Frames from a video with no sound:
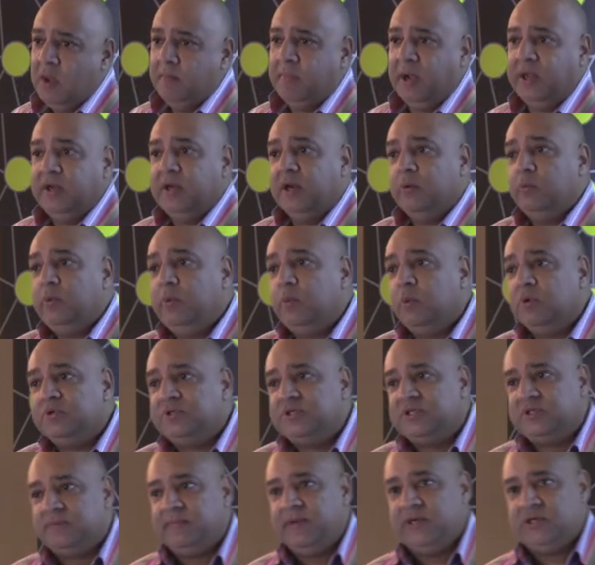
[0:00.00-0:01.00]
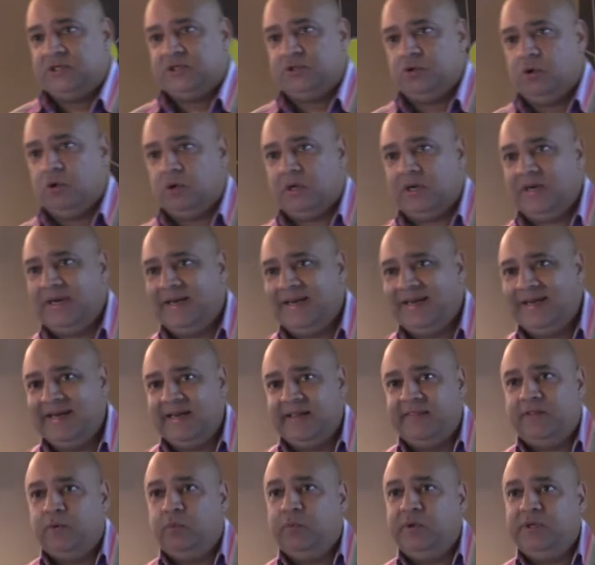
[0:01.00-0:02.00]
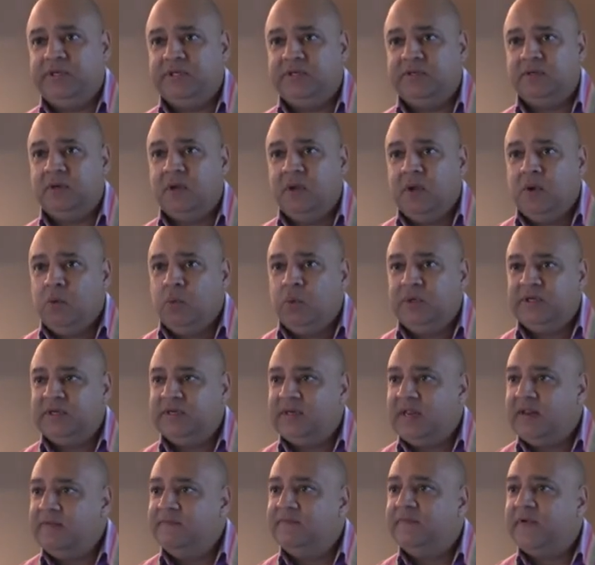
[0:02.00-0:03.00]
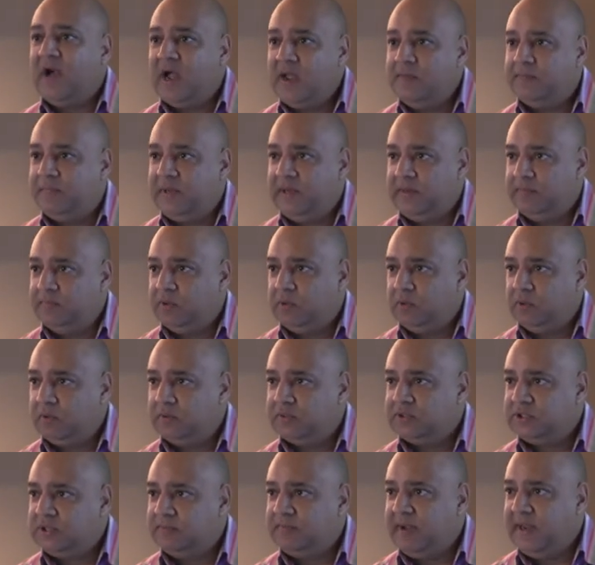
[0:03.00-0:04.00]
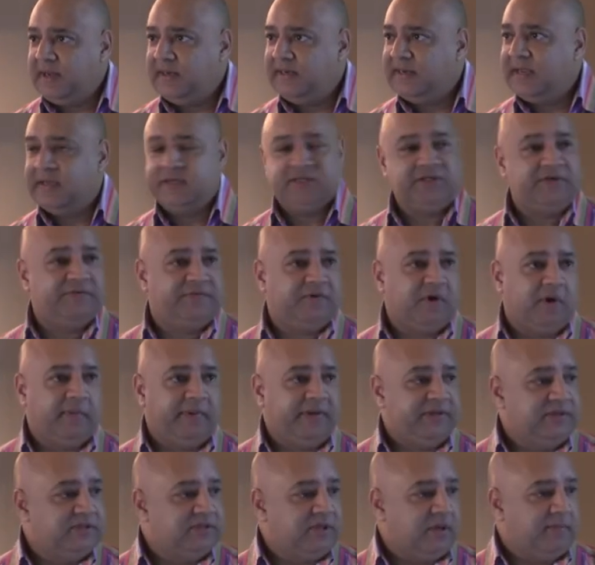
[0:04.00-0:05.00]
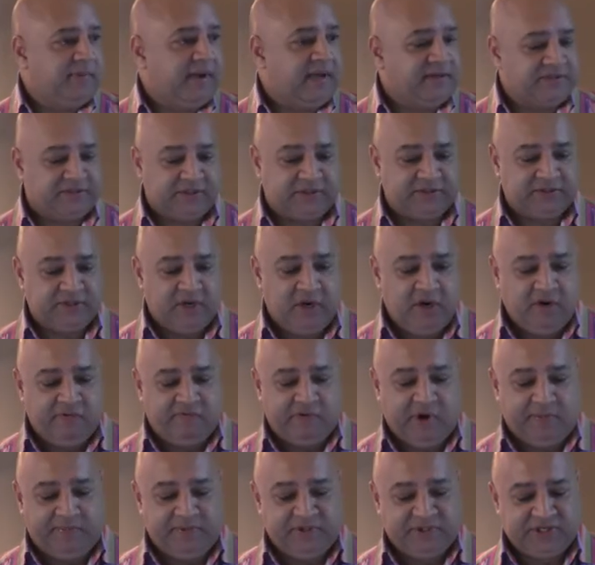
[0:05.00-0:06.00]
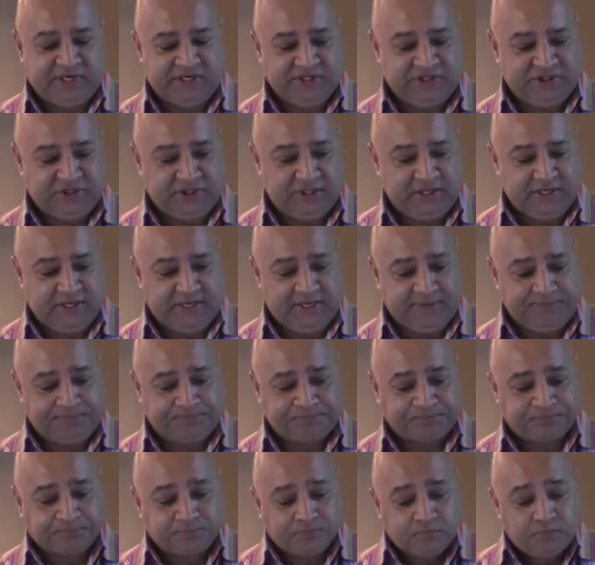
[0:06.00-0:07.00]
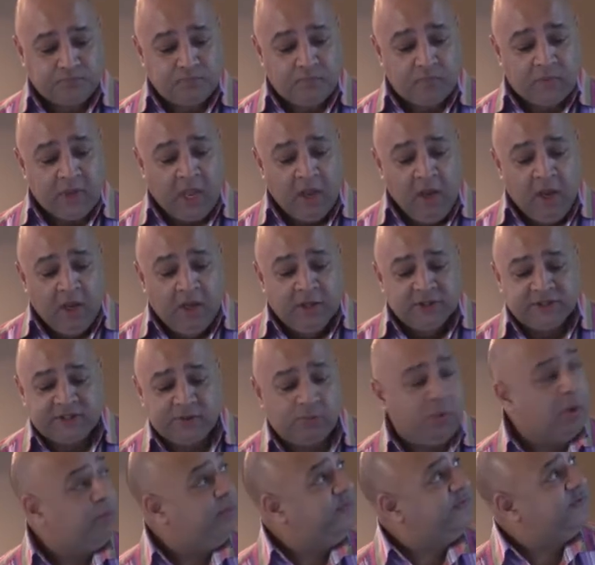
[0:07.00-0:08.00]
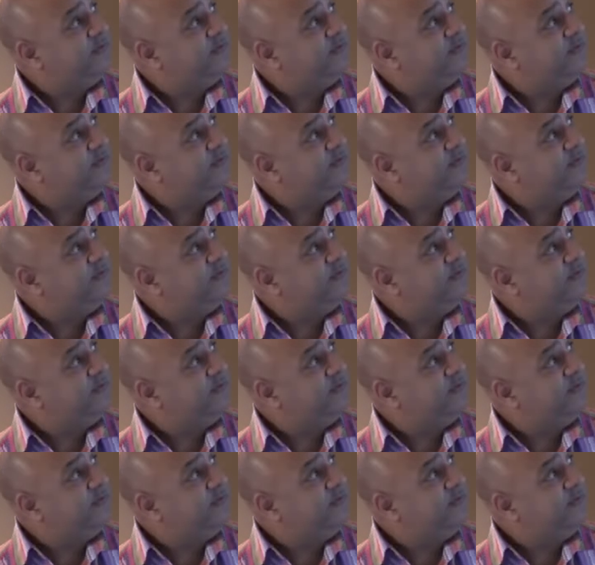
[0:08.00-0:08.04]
But we wanted to make sure clearly that we didn't invite people to make negative comments about us reputationally. So what we've